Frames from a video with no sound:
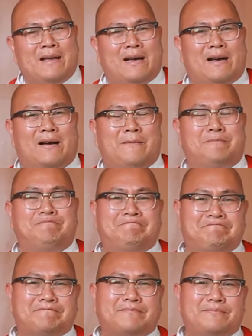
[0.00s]

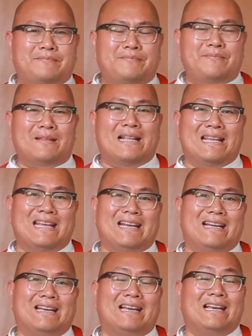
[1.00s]

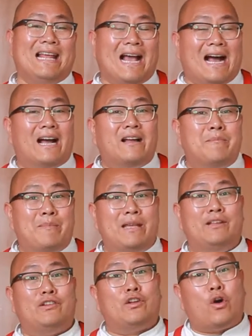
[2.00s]
And liang
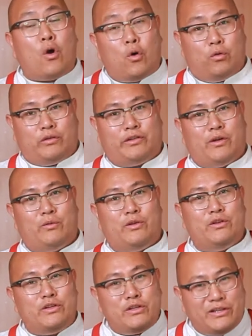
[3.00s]
means cold, so
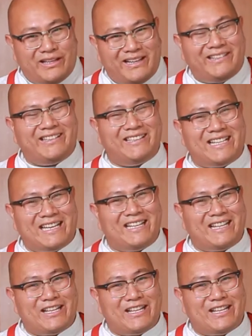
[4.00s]
it is intended that